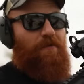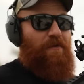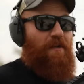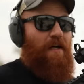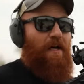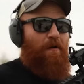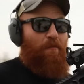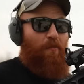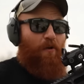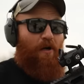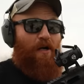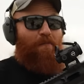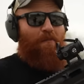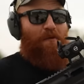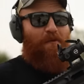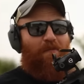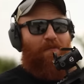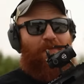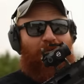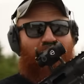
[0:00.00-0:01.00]
was not a
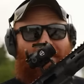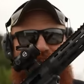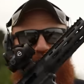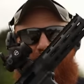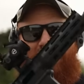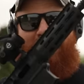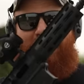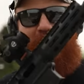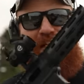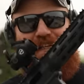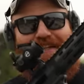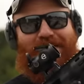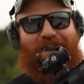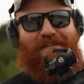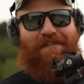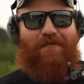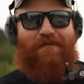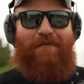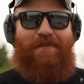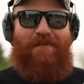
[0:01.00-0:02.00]
problem. This thing
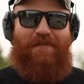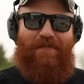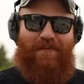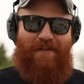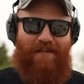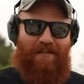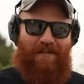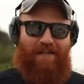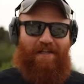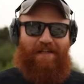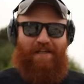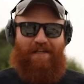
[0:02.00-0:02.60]
is so much fun.